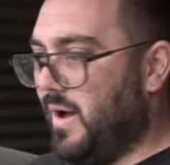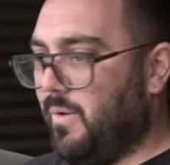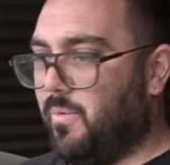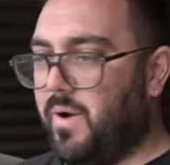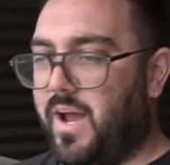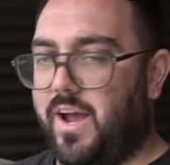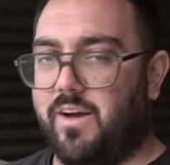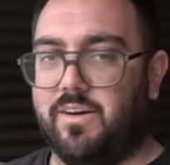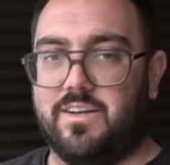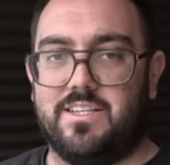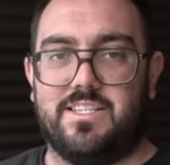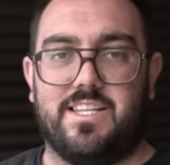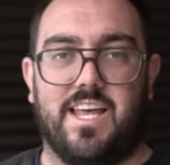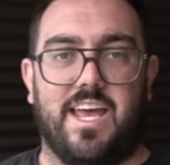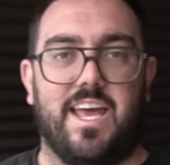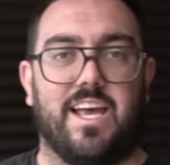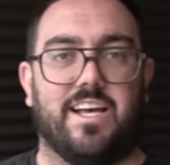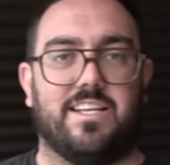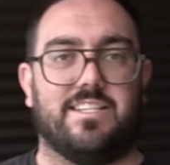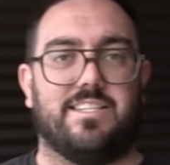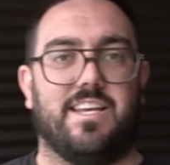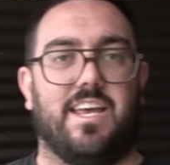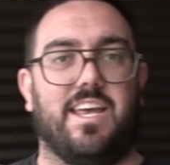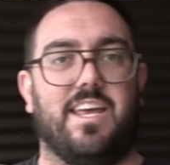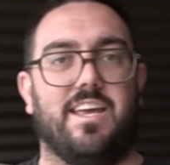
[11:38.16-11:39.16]
Whereas the
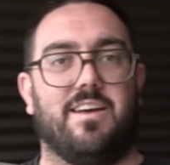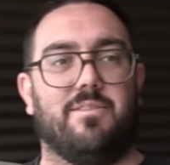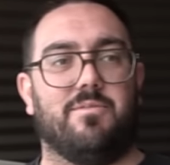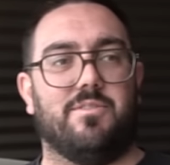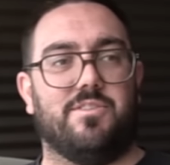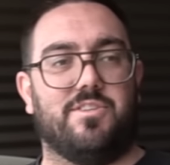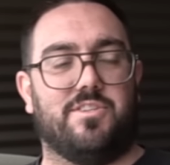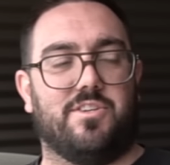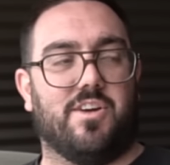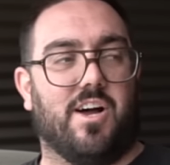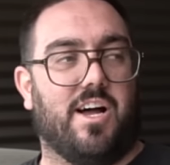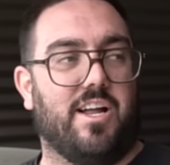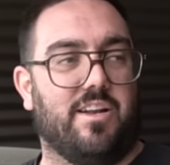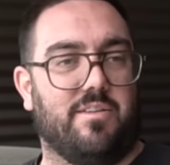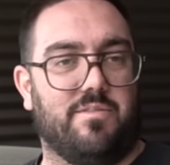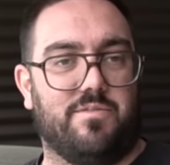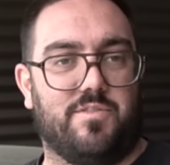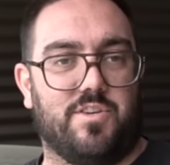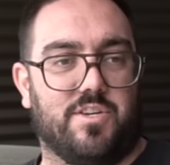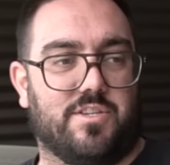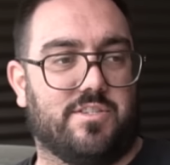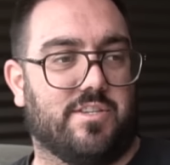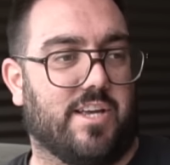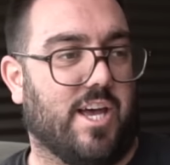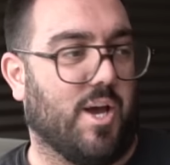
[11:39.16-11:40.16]
XE, it was kind of
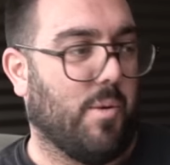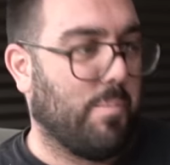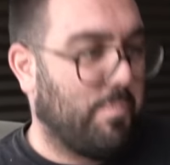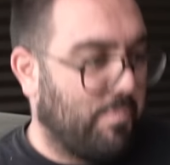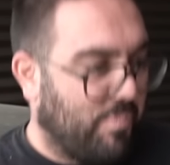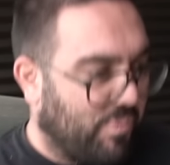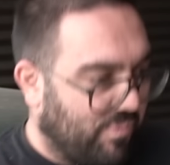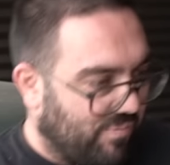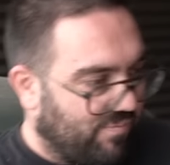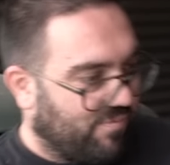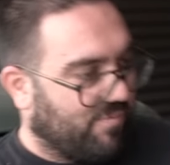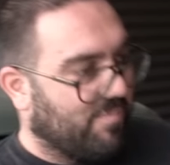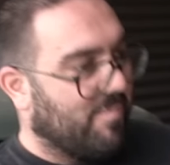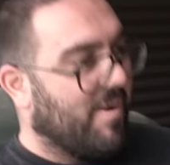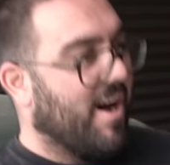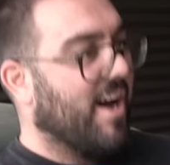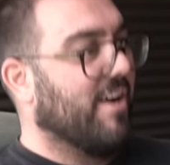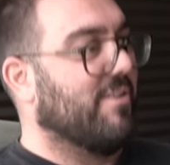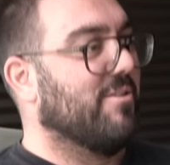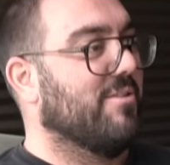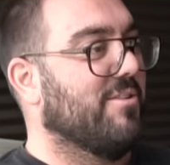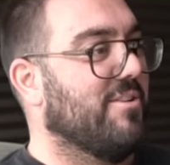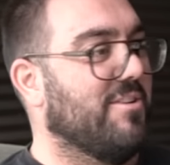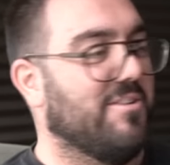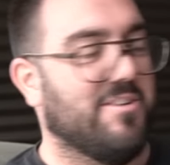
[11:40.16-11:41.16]
just like,
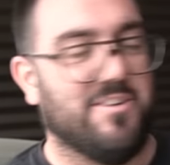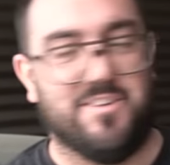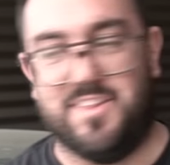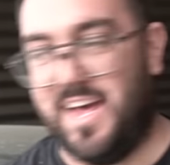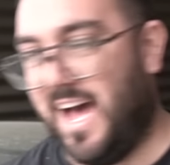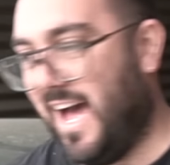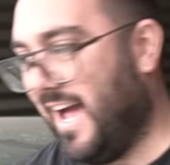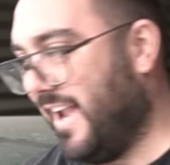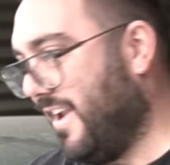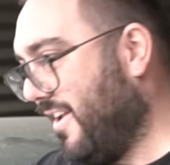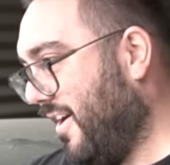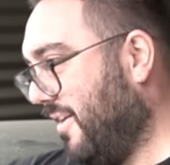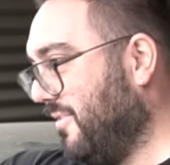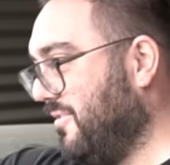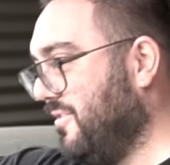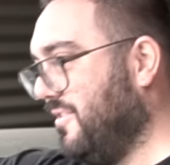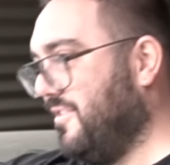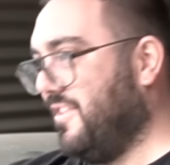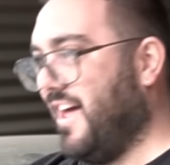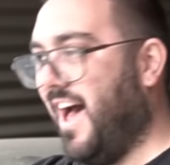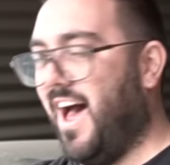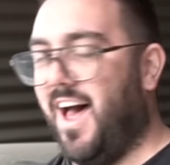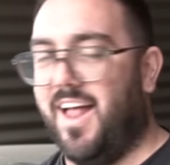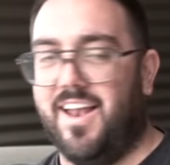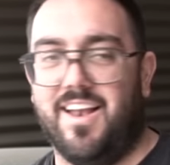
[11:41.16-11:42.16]
Michael, you do that and I'll
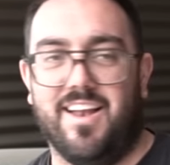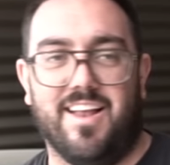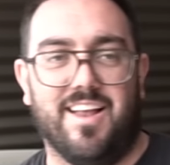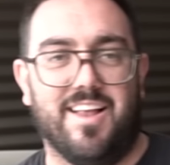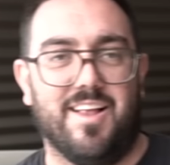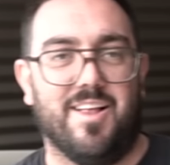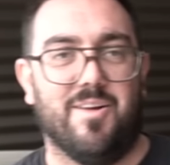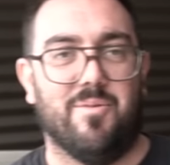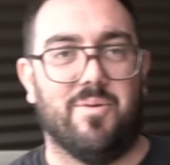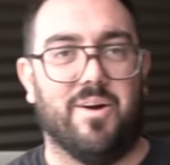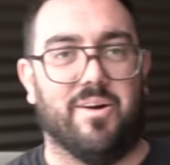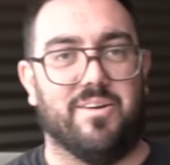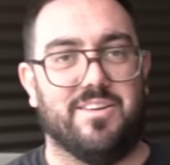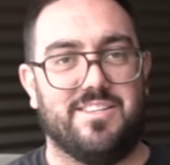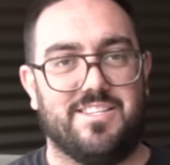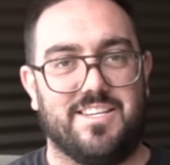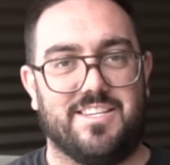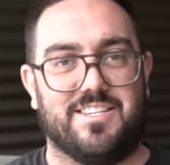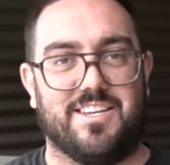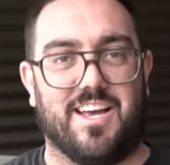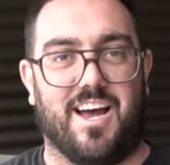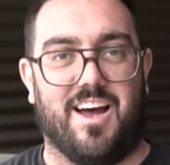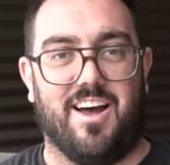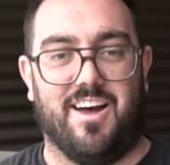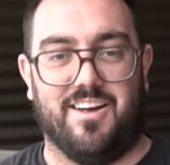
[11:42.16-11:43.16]
do that. Whereas
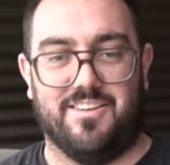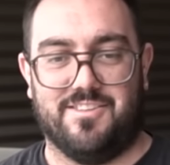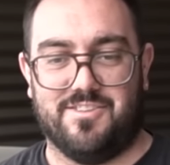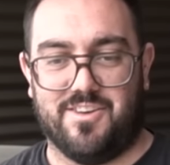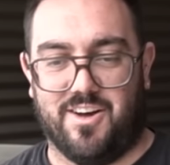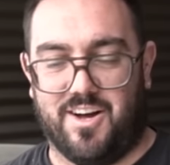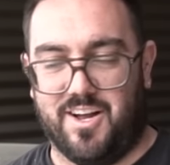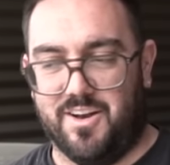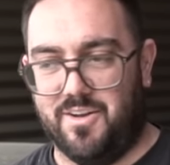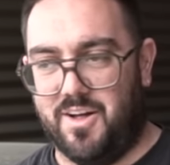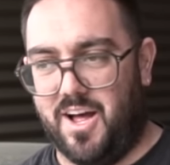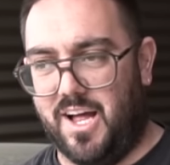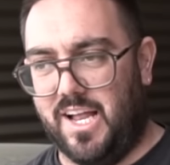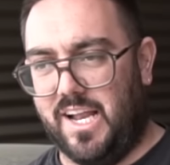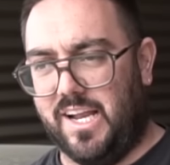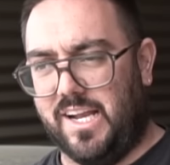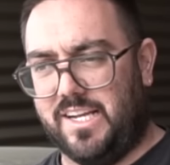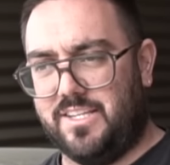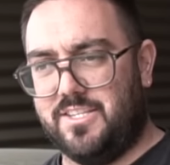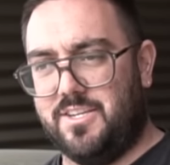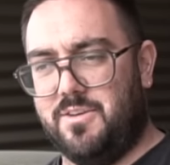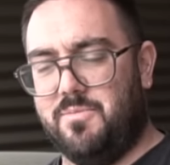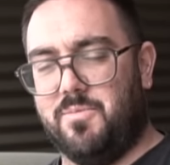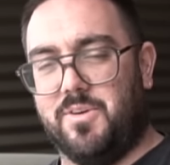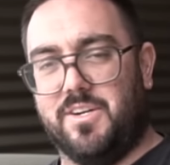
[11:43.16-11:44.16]
this car, it's kind of, I
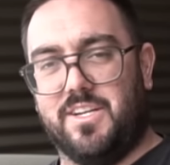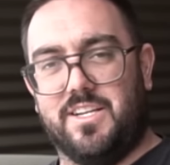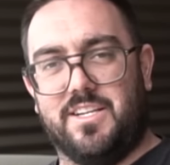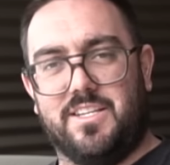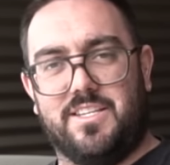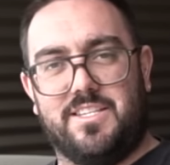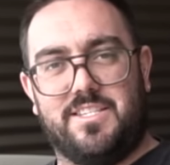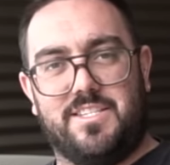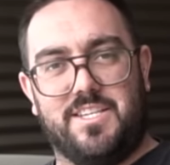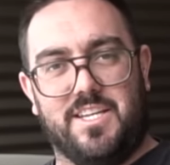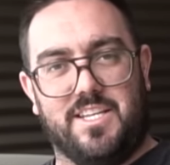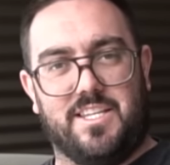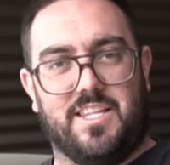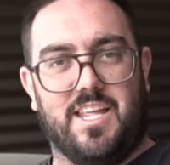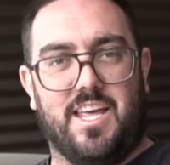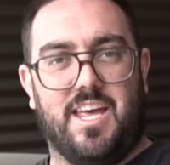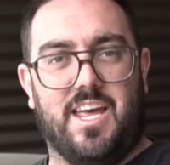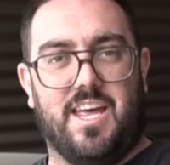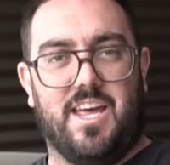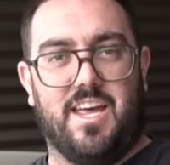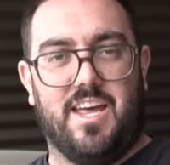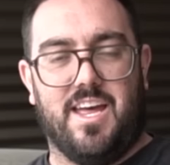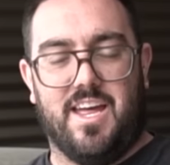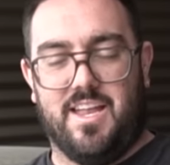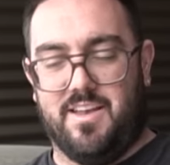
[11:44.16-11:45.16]
actually want to sit
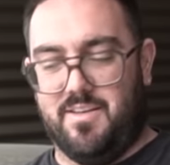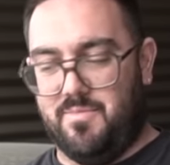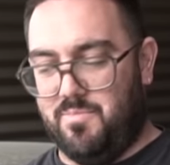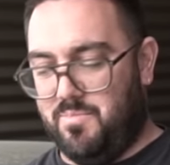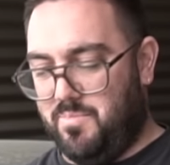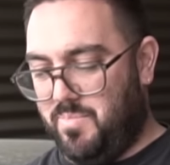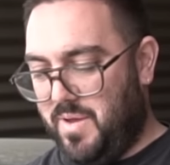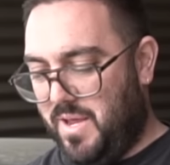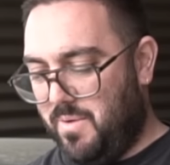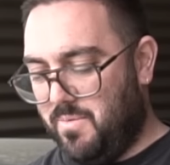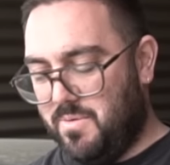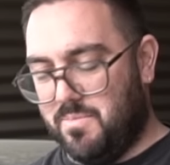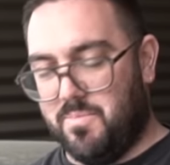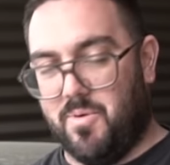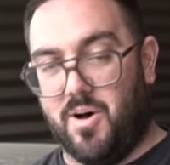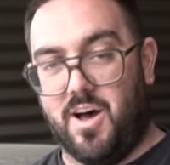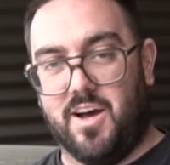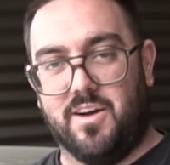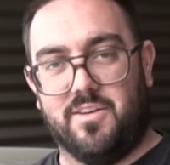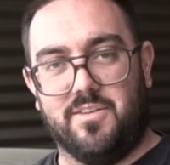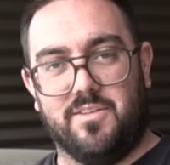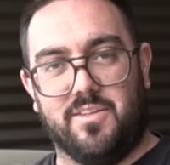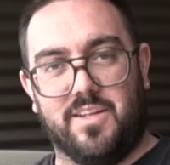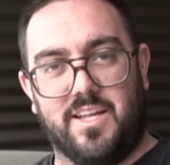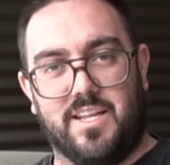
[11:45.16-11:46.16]
there and be with
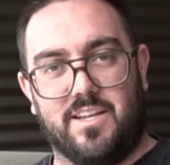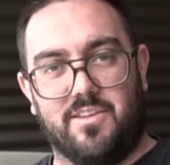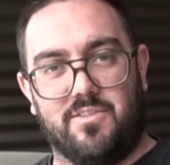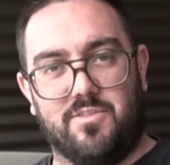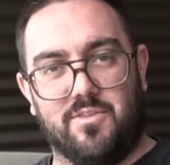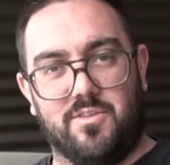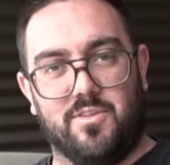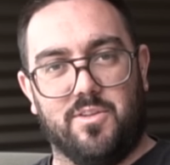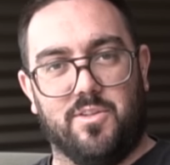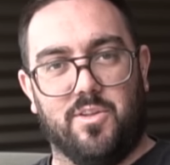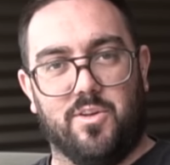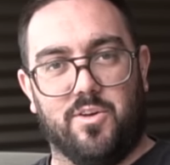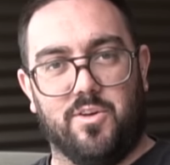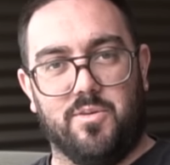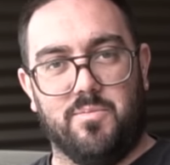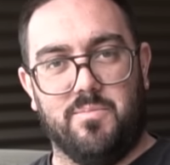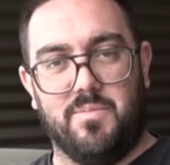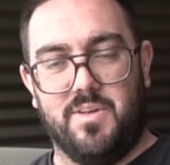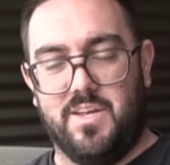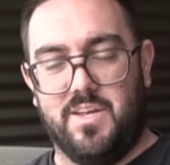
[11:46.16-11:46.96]
Michael and do the loom